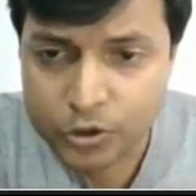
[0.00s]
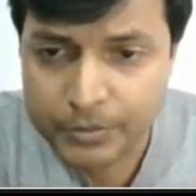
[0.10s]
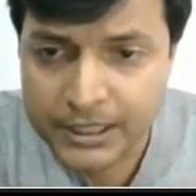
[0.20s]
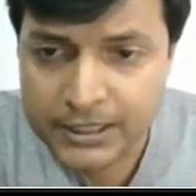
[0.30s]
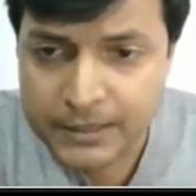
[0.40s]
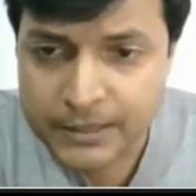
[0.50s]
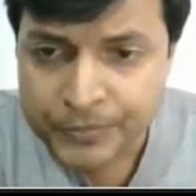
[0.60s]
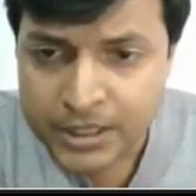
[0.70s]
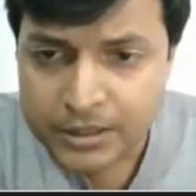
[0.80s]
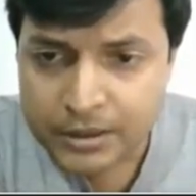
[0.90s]

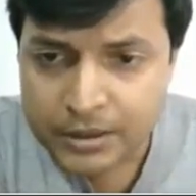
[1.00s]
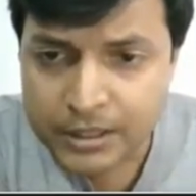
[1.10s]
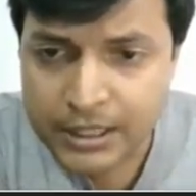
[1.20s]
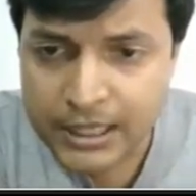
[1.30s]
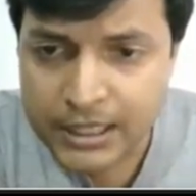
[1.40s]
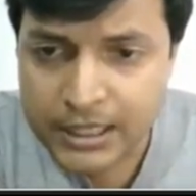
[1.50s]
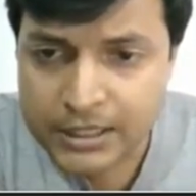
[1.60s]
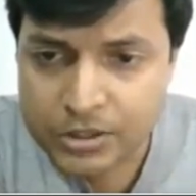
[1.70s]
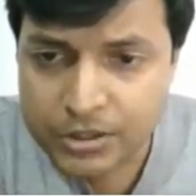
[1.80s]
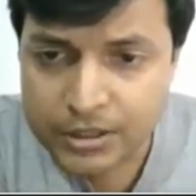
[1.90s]
integument, they
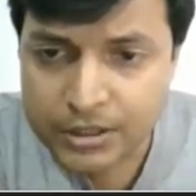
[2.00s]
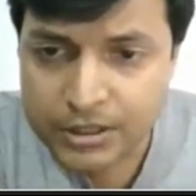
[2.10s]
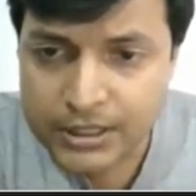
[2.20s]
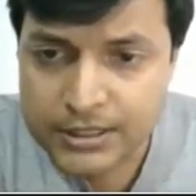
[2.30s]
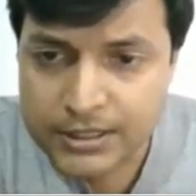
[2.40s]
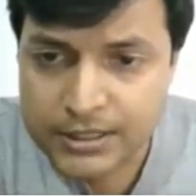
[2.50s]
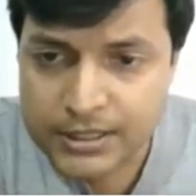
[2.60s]
enter